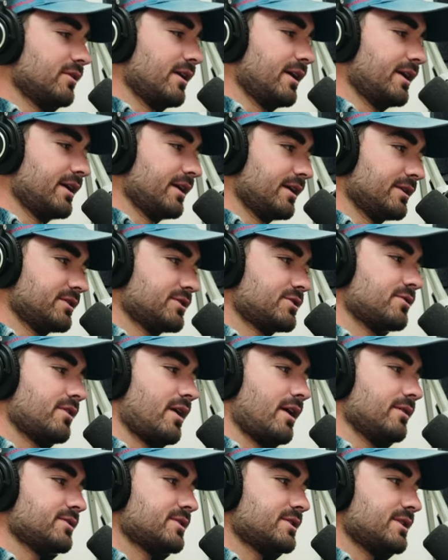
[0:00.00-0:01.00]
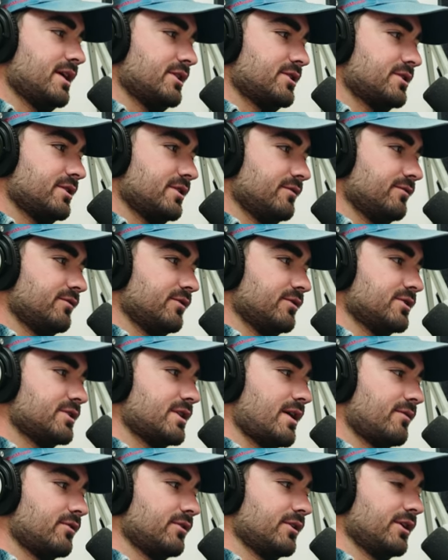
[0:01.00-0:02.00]
great. It's true. I was stationed for
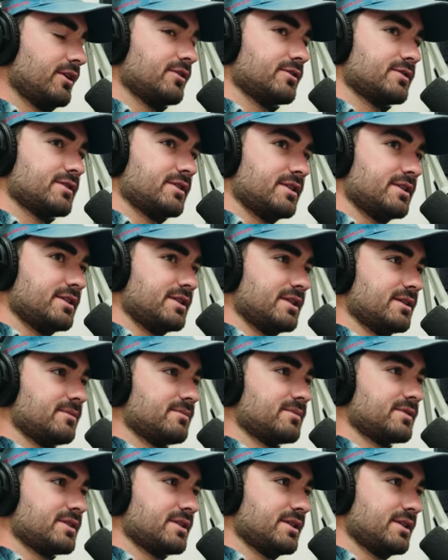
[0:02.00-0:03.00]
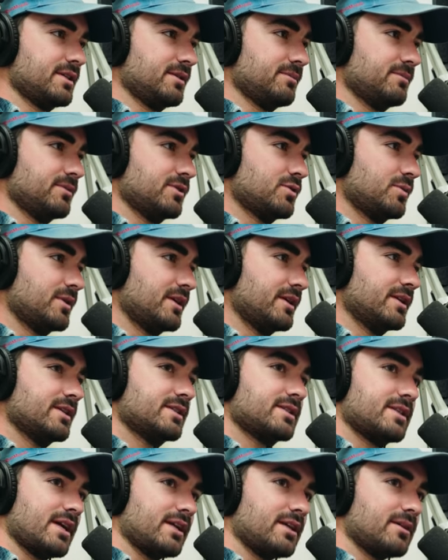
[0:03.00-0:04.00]
several years in the DMZ between the
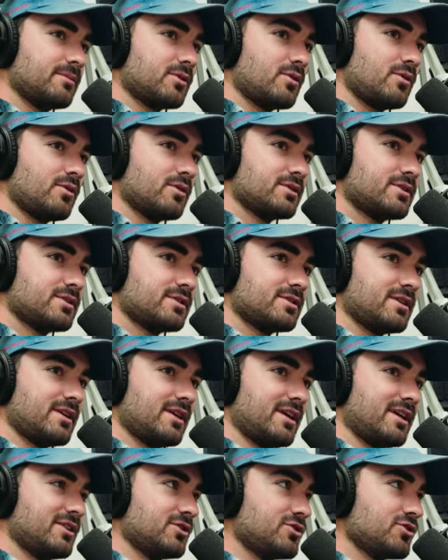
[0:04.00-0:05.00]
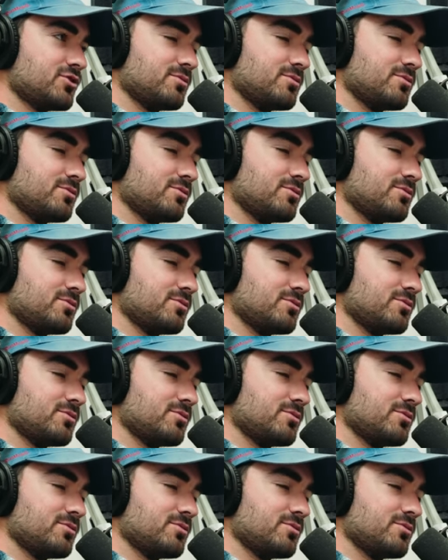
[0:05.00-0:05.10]
stadium course and